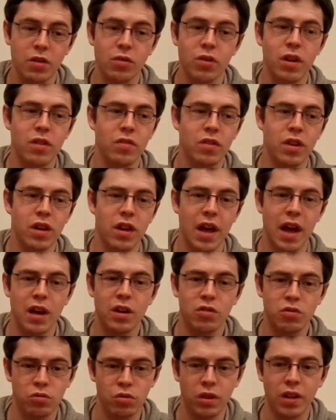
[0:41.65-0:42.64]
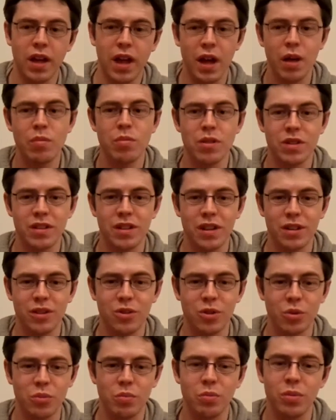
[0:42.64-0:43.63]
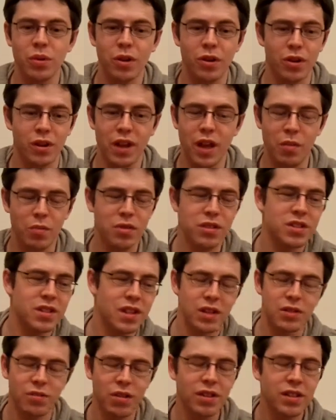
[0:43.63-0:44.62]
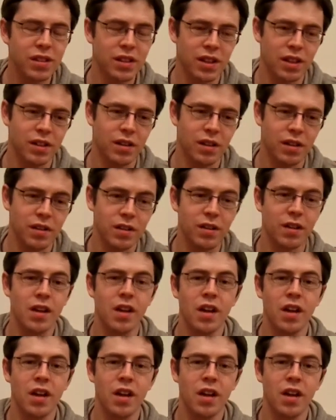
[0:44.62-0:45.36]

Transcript: don't have an actual camera setup or a camera stand or anything like that.